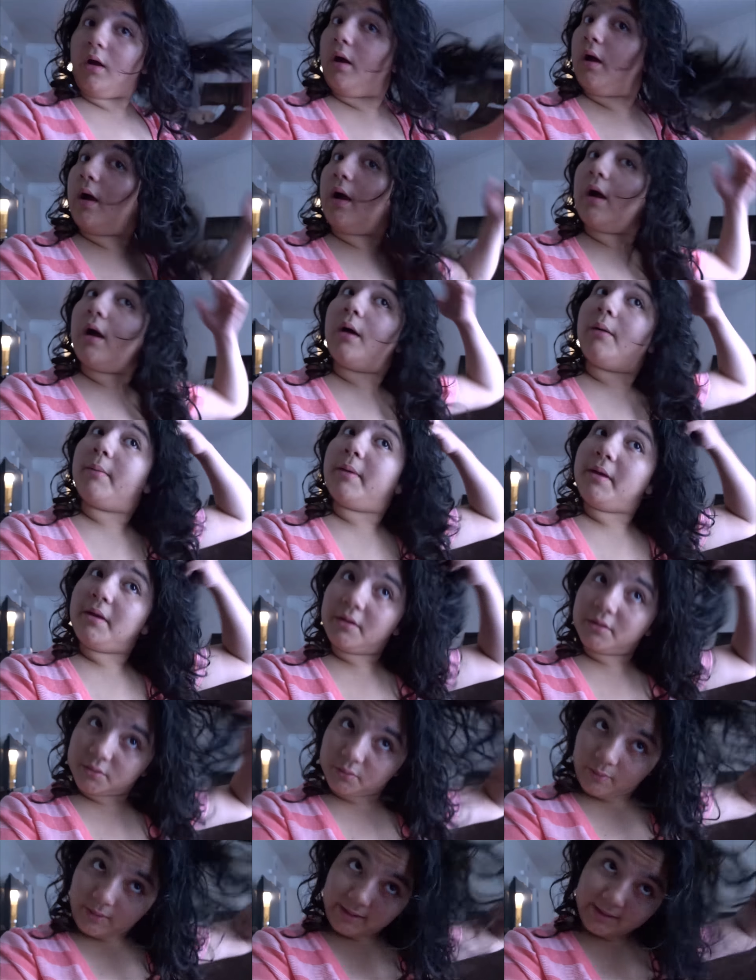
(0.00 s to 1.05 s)
uh, my
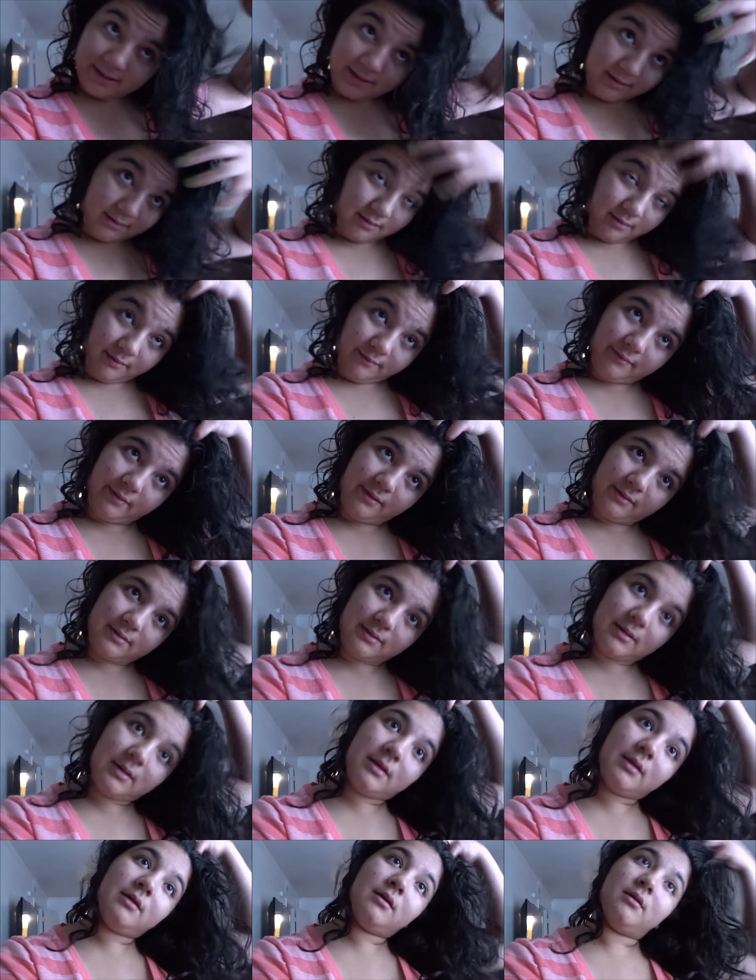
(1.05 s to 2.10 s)
hair's wet,
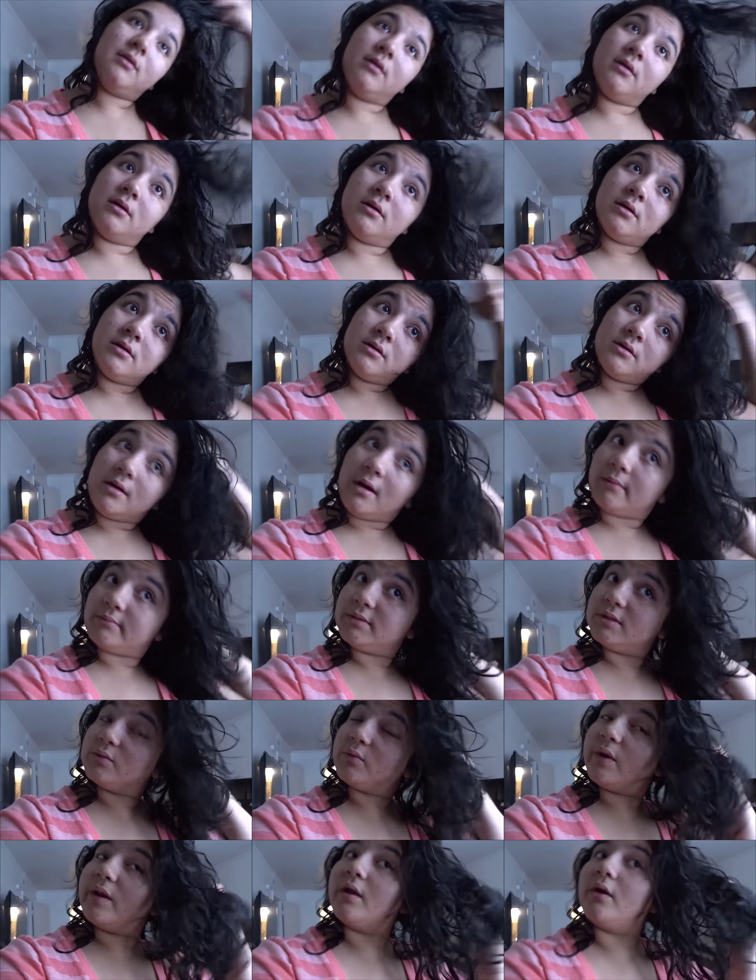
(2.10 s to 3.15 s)
obviously. I'm just
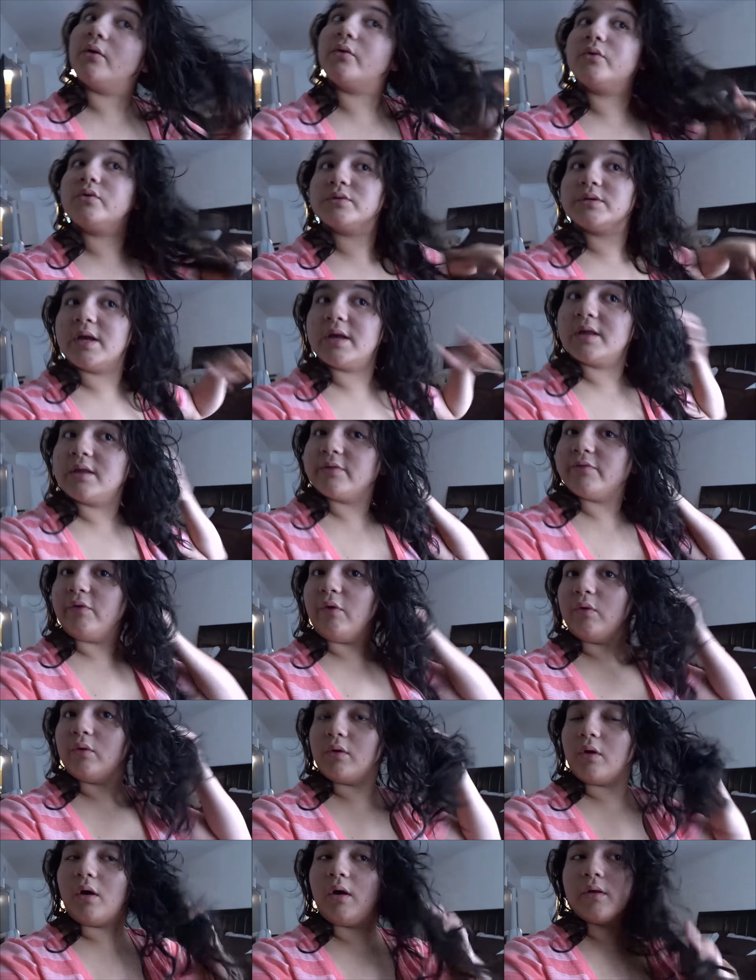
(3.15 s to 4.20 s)
waiting on Jose's phone
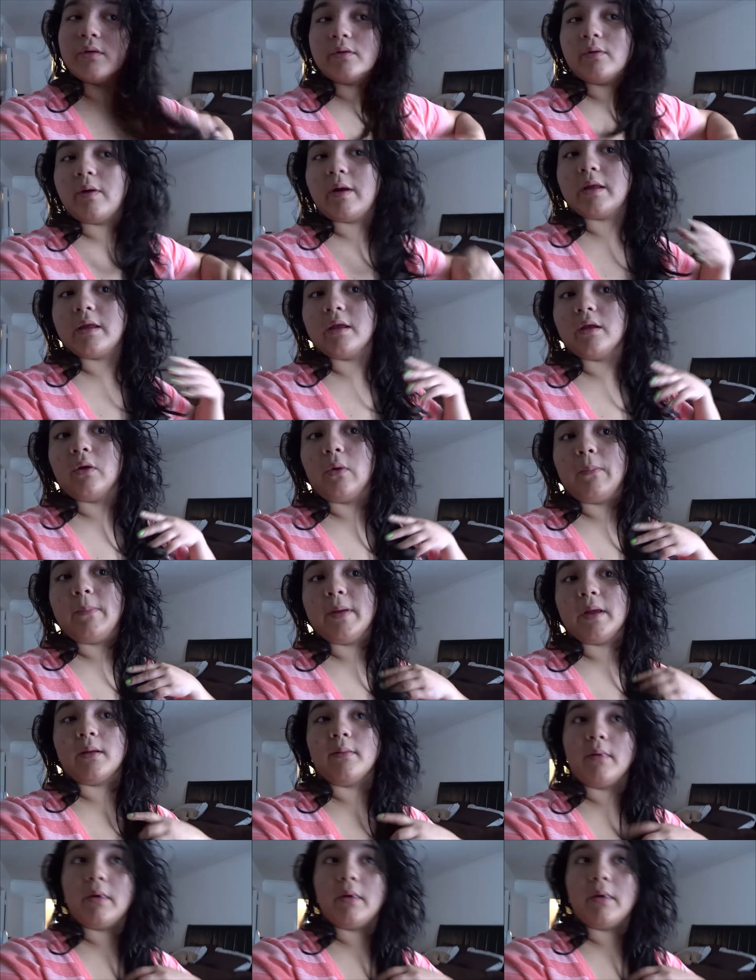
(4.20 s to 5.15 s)
call so I can go pick him